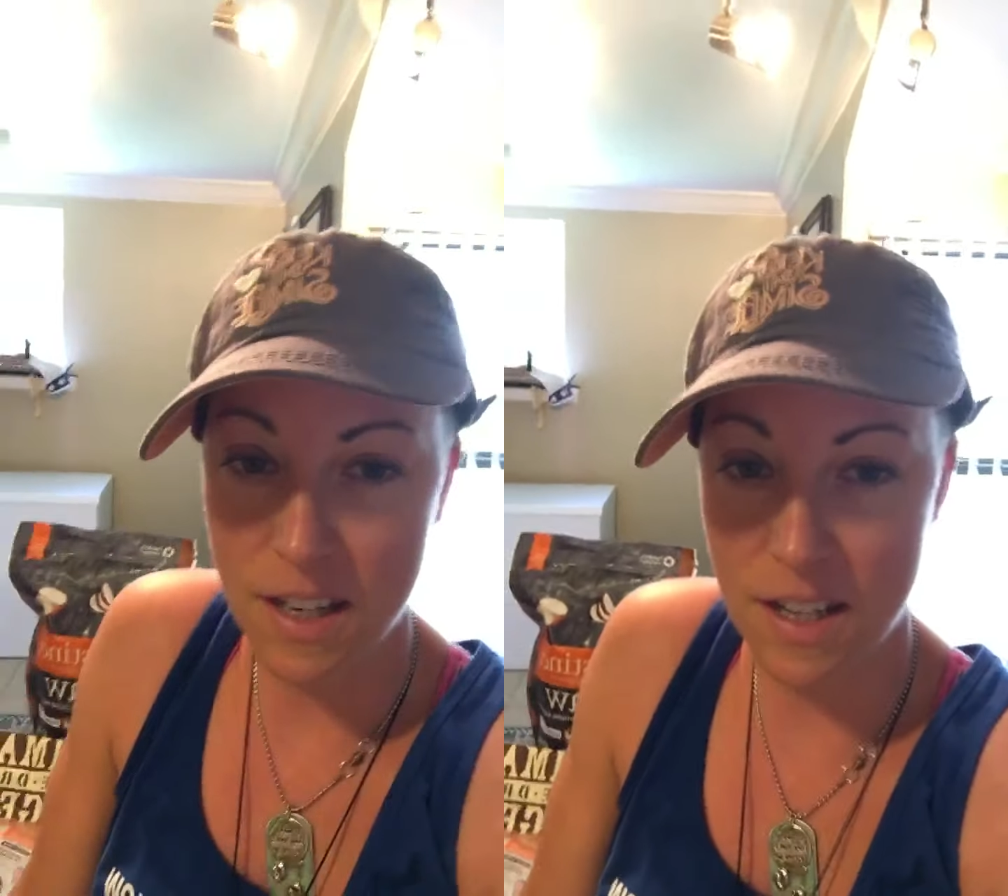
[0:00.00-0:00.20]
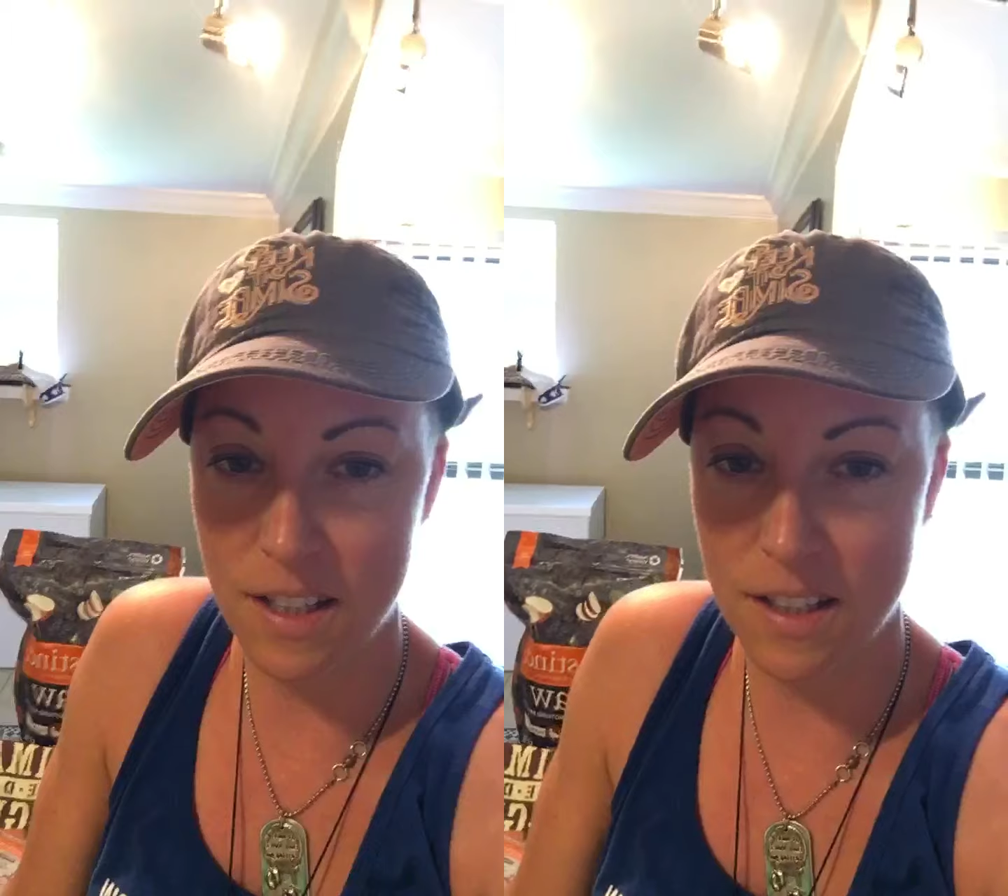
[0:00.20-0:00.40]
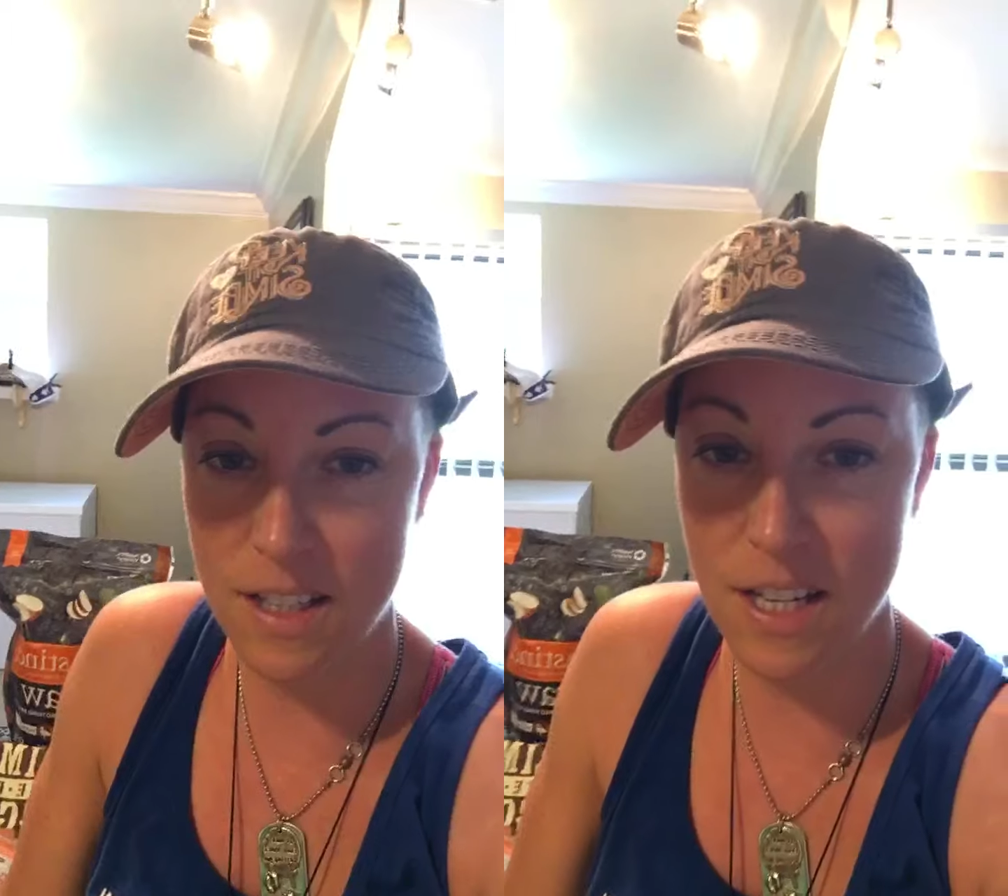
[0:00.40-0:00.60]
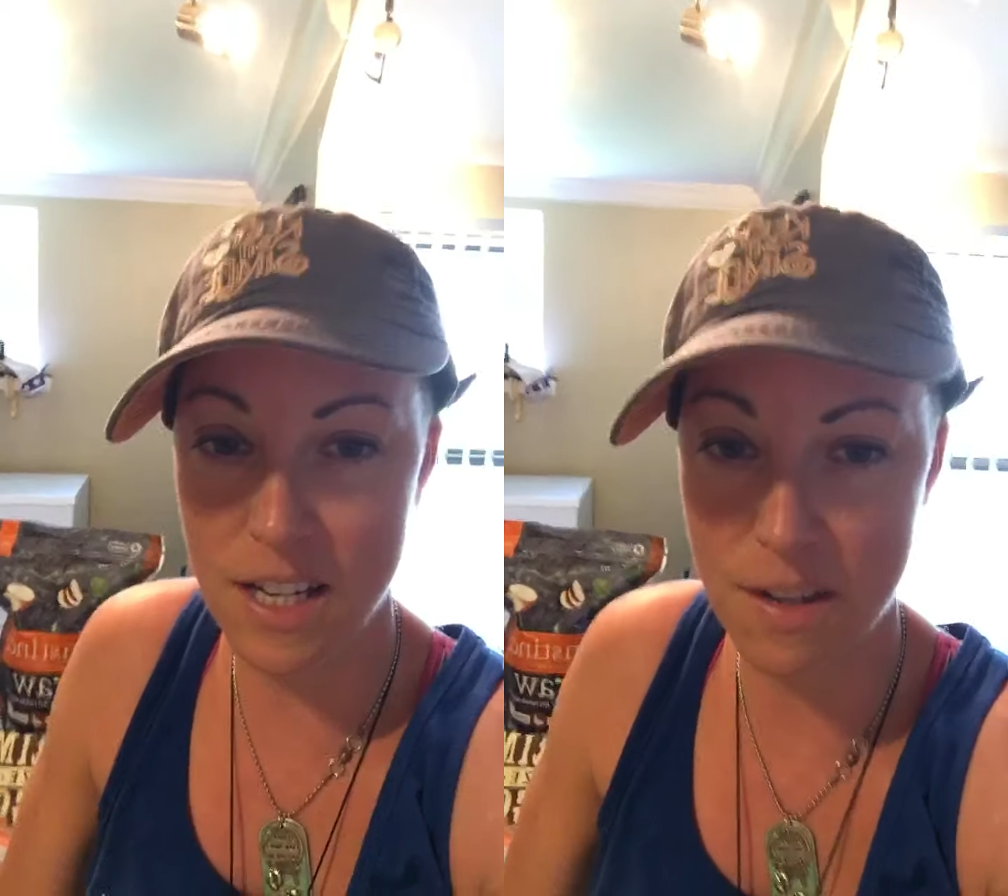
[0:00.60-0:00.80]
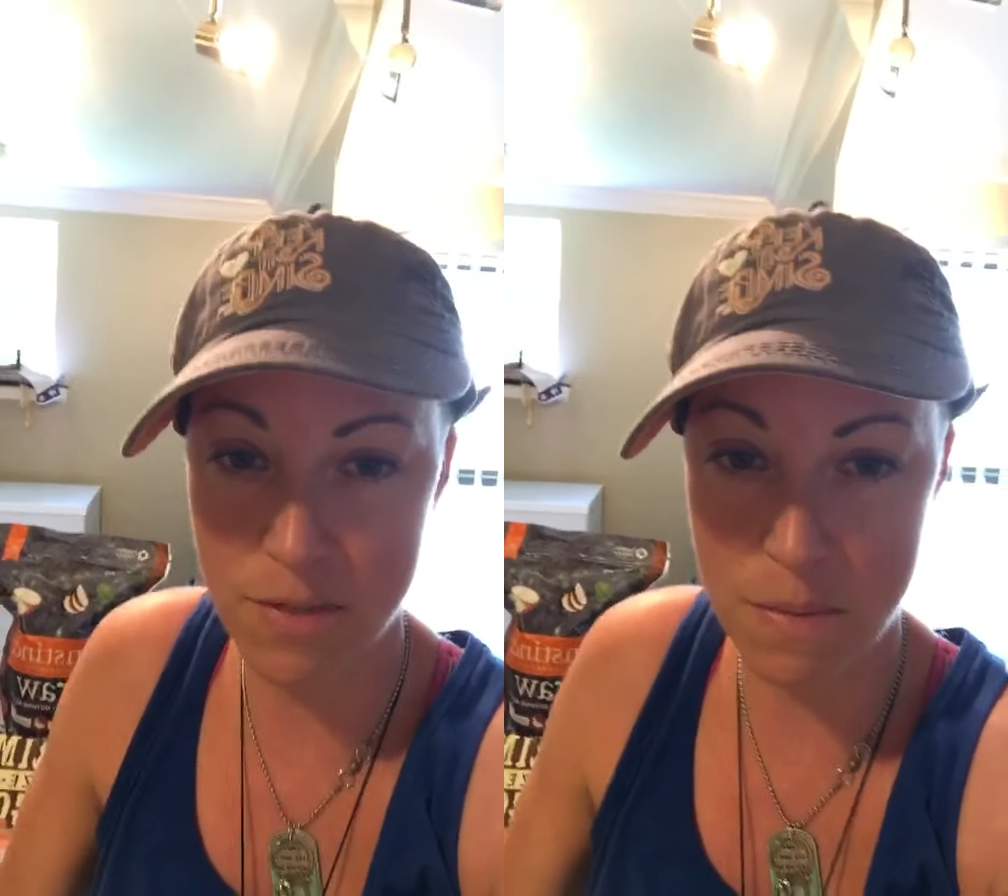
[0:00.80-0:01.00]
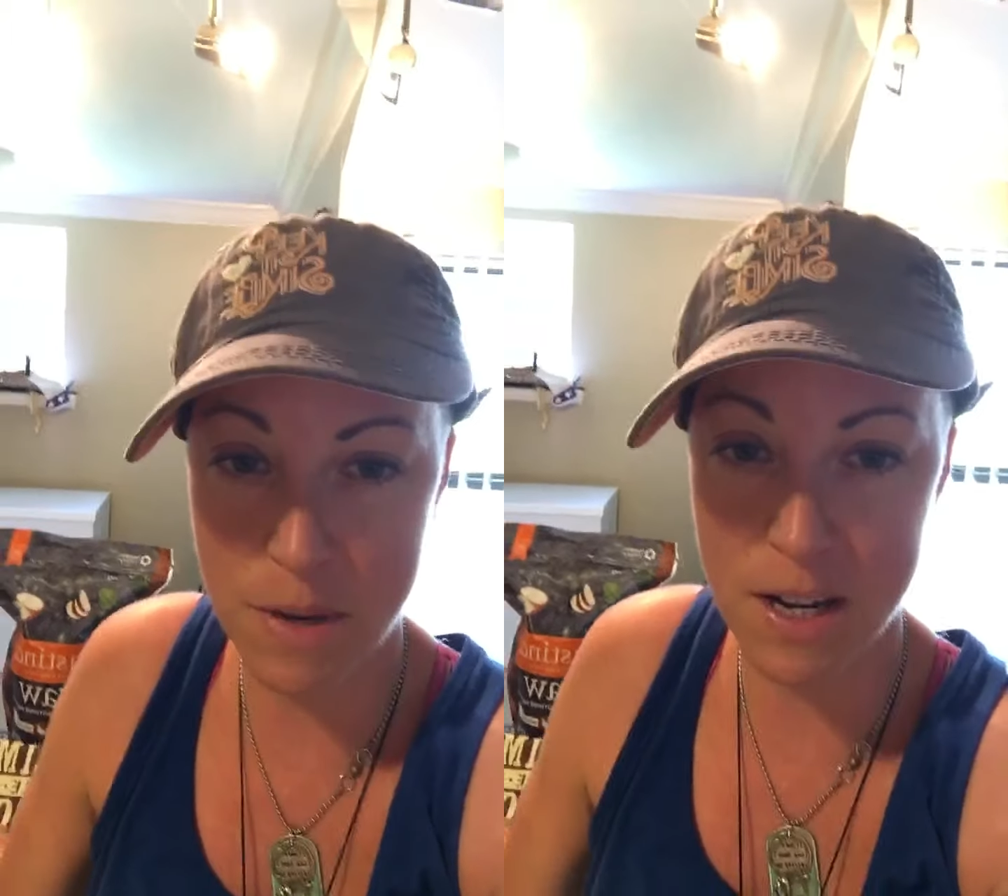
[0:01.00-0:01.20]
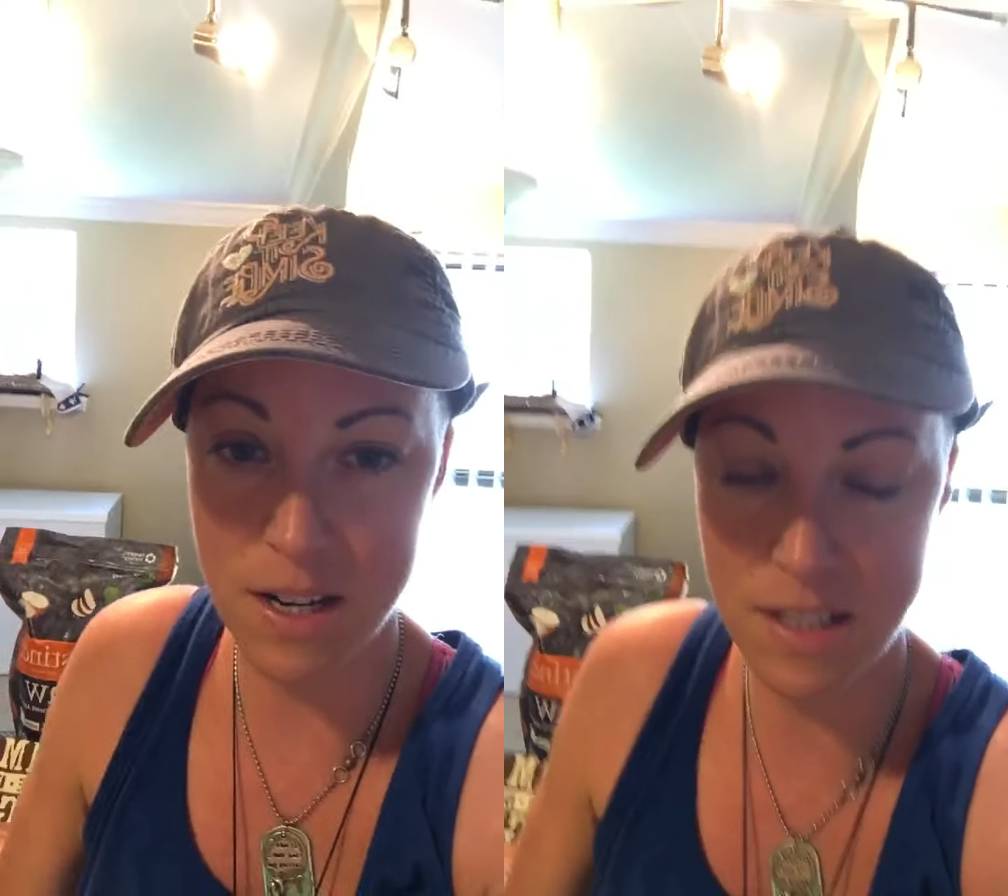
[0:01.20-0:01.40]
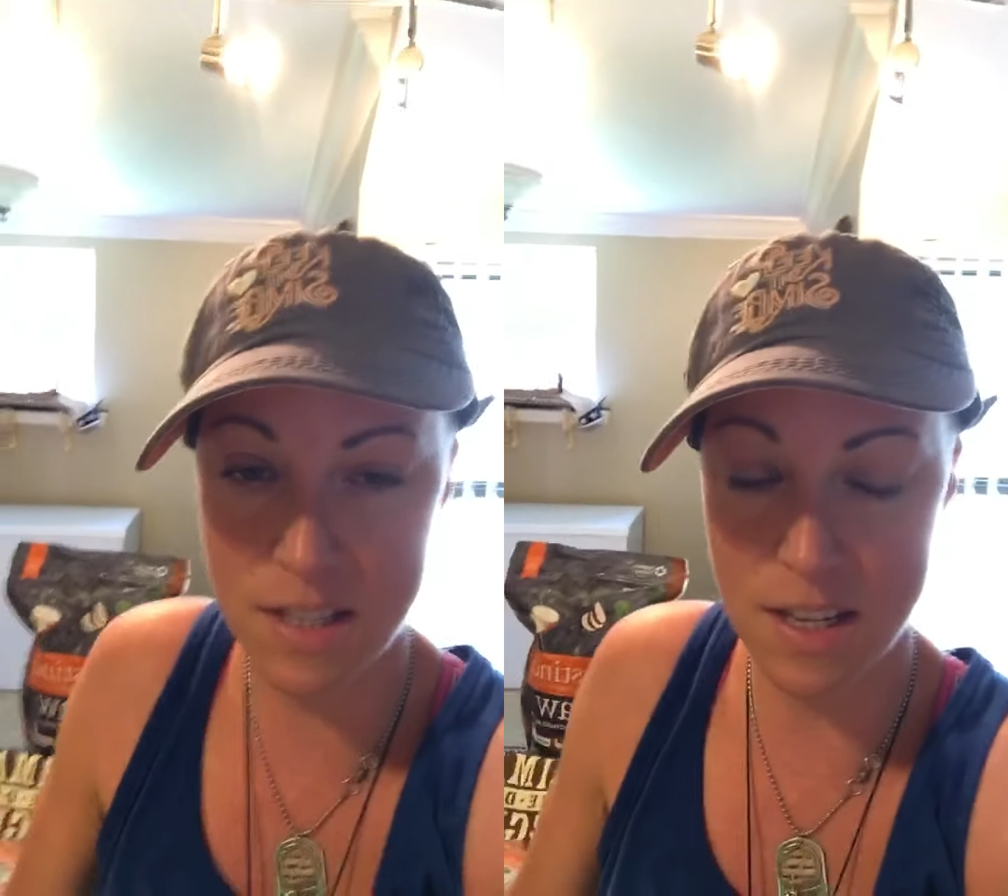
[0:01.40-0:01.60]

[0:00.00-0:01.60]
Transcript: a kitty from us,